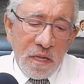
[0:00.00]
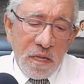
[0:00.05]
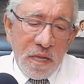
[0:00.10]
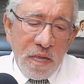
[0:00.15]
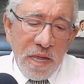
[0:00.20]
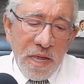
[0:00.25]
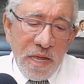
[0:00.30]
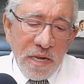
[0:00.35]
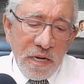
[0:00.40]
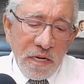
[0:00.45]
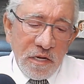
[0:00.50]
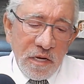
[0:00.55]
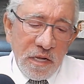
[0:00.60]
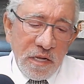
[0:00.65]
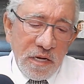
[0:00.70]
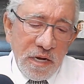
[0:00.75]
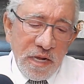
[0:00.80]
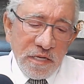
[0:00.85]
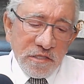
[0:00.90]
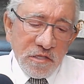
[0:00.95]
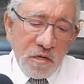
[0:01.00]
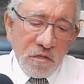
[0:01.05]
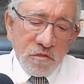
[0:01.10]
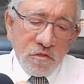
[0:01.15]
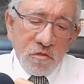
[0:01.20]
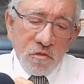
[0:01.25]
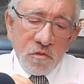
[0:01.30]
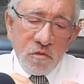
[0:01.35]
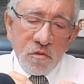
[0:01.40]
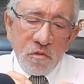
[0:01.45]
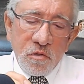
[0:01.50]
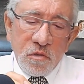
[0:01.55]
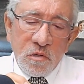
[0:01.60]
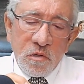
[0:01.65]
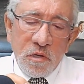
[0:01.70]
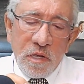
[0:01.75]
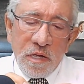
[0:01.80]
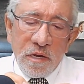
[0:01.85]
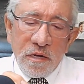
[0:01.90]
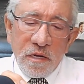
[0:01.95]
And it has also,
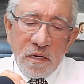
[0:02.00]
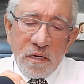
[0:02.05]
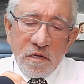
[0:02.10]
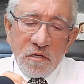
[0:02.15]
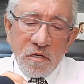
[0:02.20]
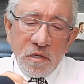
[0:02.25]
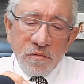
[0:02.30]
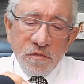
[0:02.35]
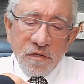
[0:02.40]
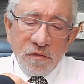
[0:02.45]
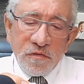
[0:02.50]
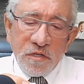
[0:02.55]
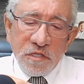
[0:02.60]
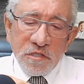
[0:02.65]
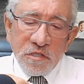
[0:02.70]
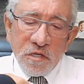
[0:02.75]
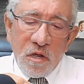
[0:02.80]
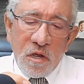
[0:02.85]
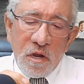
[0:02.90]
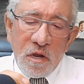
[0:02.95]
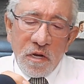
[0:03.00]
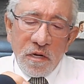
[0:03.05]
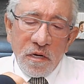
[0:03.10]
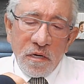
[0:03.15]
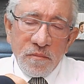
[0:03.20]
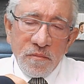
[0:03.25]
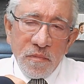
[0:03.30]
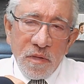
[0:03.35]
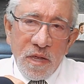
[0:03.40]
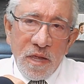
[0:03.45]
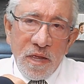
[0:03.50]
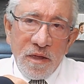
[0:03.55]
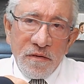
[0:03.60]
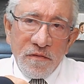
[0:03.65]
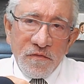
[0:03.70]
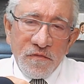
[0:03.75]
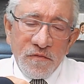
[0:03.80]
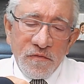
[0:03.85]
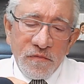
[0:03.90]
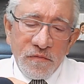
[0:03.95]
in terms of design, I
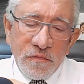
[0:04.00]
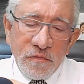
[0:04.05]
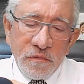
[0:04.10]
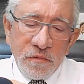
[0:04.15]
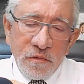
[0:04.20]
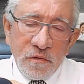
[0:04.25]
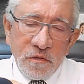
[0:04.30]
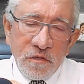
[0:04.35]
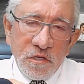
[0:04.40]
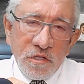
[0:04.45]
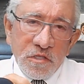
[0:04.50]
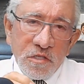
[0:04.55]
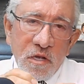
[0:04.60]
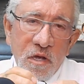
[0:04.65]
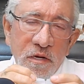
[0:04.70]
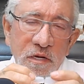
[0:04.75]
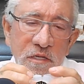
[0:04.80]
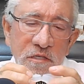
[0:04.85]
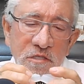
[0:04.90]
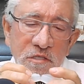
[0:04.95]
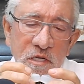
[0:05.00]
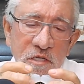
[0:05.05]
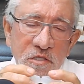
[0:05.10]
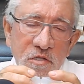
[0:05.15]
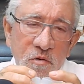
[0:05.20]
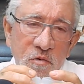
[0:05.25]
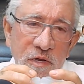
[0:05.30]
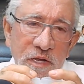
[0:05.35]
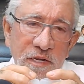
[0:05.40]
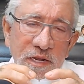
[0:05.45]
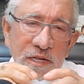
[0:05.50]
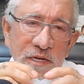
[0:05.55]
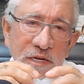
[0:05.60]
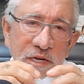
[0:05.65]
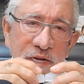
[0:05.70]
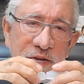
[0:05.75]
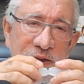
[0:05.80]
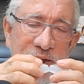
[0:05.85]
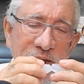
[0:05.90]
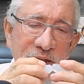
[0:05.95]
have designed it in such a way that
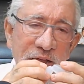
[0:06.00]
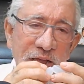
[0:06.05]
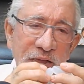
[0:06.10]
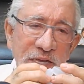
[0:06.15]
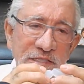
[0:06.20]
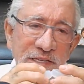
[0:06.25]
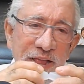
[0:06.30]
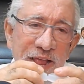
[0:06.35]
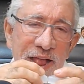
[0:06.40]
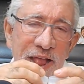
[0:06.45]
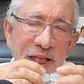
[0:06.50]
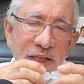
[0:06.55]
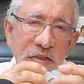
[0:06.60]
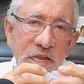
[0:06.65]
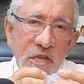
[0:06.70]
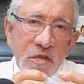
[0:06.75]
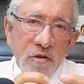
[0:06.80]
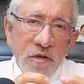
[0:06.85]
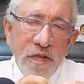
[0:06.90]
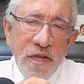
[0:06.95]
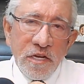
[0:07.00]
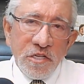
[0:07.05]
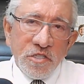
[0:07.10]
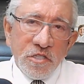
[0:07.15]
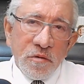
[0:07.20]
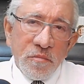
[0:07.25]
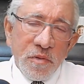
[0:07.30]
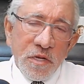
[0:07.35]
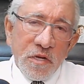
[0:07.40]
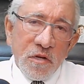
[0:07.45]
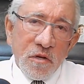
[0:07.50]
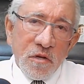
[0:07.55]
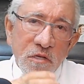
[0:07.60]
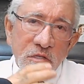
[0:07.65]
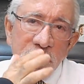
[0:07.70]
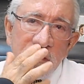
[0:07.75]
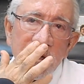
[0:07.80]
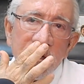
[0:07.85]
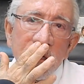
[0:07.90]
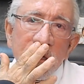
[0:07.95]
it has angulation
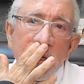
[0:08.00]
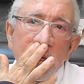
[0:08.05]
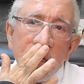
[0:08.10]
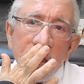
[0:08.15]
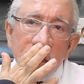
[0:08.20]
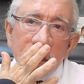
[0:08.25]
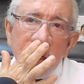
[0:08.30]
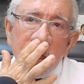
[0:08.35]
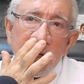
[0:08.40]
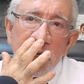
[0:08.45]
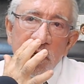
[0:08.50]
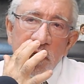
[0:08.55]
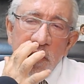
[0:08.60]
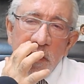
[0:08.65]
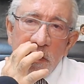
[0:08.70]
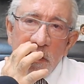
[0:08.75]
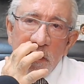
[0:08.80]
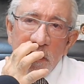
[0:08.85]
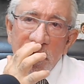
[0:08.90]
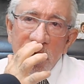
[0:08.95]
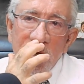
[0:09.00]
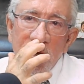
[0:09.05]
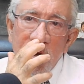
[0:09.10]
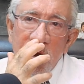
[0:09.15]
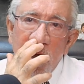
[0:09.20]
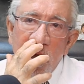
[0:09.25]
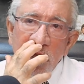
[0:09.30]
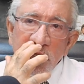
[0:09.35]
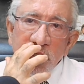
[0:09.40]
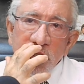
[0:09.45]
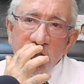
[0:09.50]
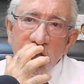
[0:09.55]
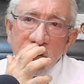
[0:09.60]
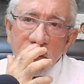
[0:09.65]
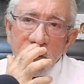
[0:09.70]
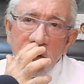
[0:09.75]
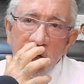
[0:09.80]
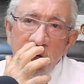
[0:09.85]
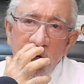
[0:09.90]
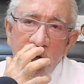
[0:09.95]
because the
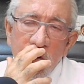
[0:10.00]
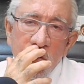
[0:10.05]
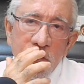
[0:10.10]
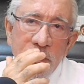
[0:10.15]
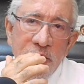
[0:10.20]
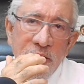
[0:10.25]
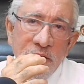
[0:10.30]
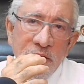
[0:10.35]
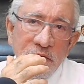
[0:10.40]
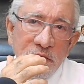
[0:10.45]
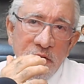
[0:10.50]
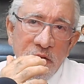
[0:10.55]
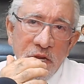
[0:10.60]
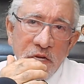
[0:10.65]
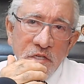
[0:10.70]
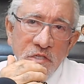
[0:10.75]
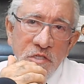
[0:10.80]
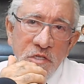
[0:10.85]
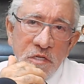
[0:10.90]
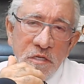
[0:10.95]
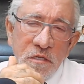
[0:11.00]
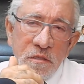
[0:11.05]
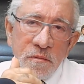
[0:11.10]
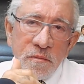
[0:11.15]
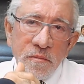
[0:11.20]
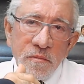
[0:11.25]
nostril orientation